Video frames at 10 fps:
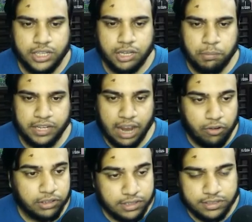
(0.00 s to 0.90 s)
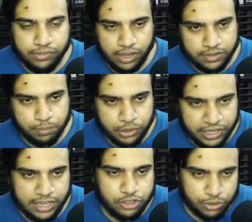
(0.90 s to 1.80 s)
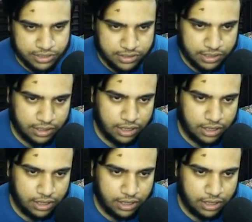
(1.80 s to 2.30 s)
But Geralt is a pretty interesting